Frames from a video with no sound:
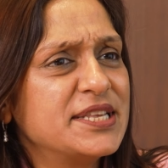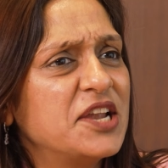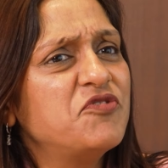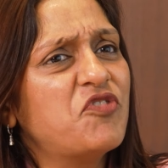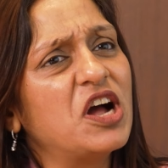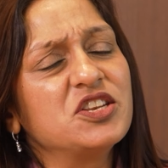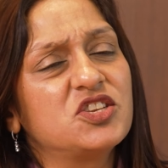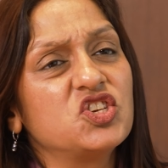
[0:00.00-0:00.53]
the
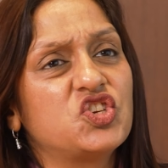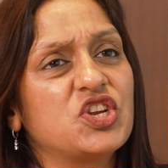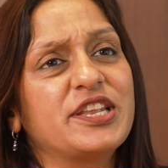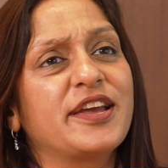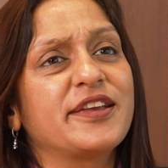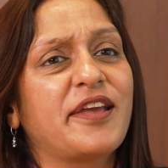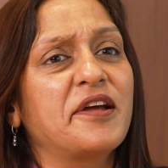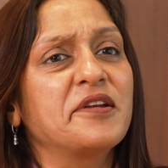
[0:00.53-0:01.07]
advantage that
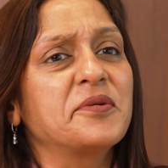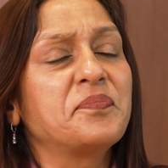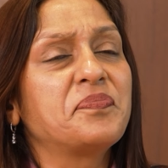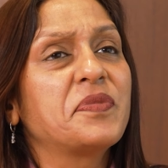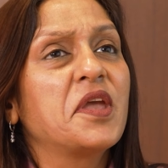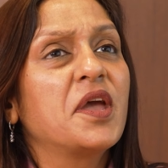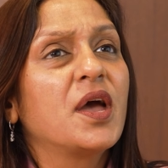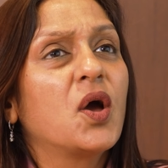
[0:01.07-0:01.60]
I get?
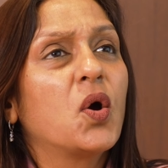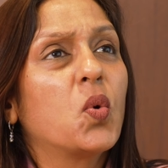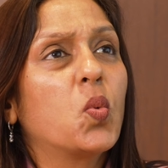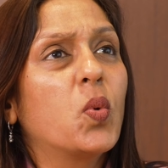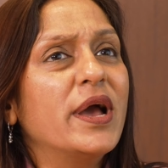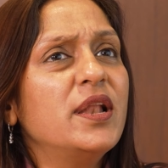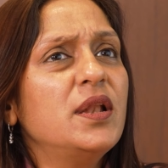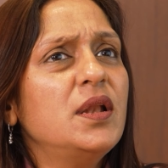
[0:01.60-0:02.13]

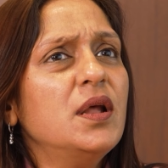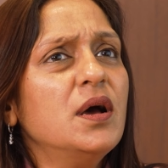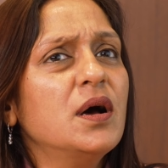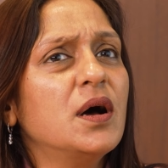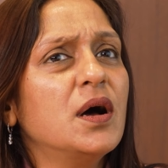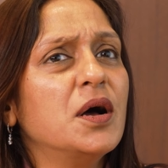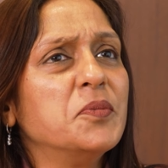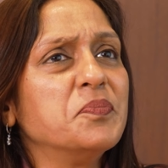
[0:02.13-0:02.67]

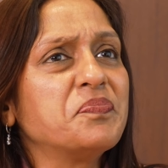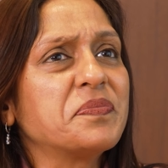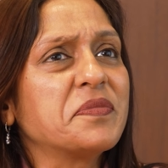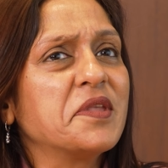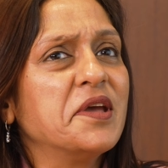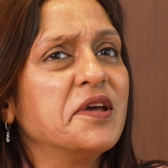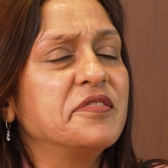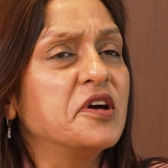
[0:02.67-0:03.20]
Well,
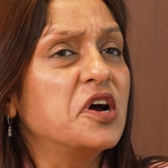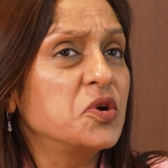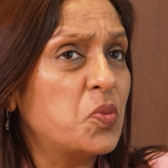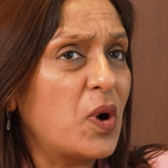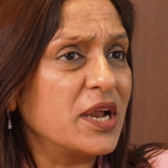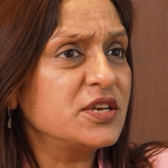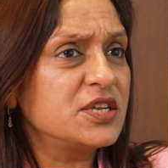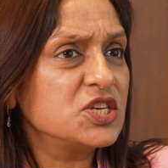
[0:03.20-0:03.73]
the
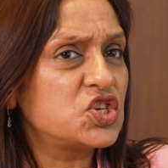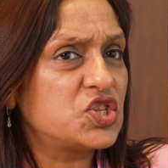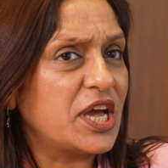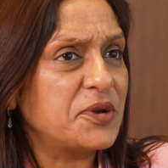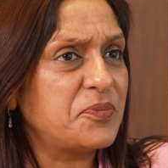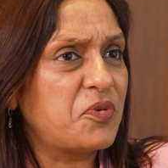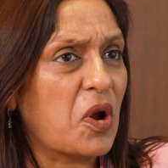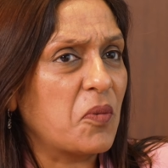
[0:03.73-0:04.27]
advantage
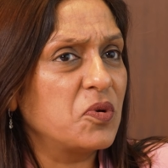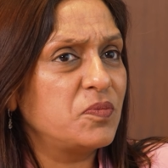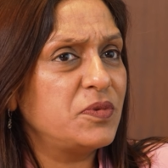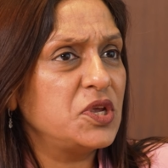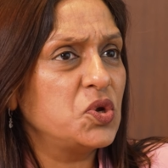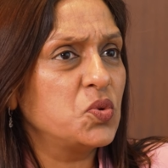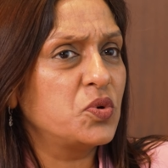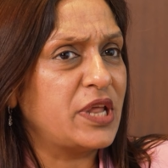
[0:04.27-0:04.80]
that probably
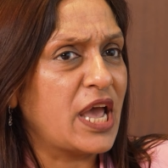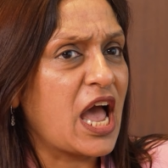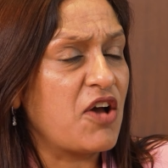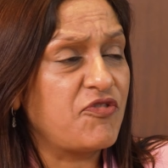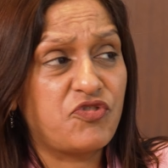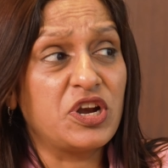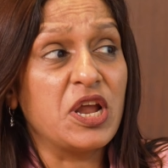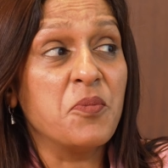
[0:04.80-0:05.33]
you would
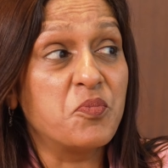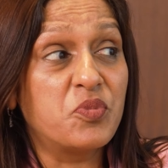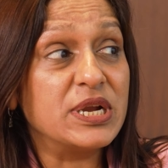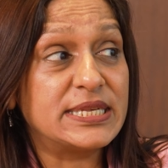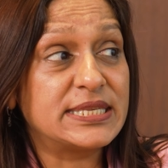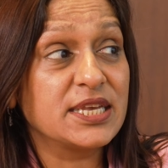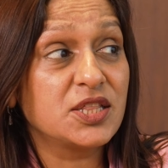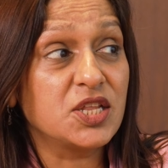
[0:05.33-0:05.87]
have for
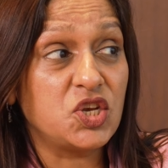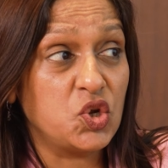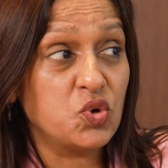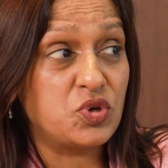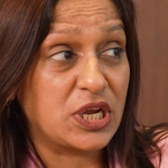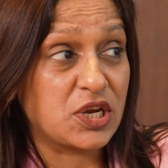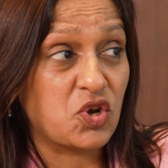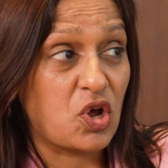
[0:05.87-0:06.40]
embracing the new
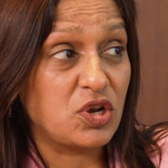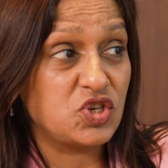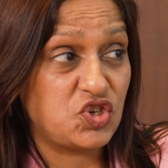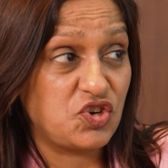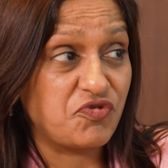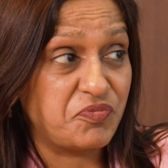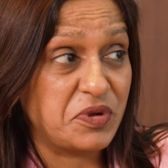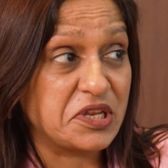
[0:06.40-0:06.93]
technology
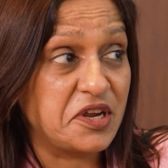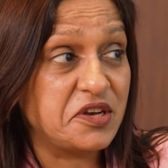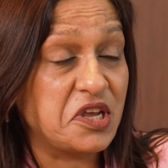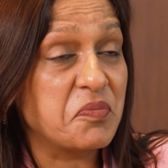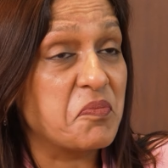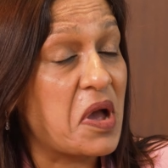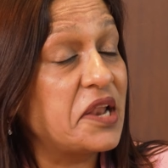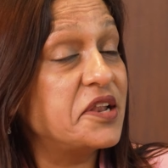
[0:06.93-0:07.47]
of
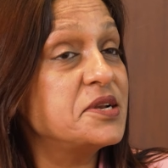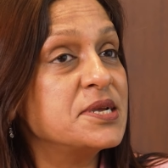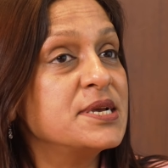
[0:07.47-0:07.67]
magnetic mallet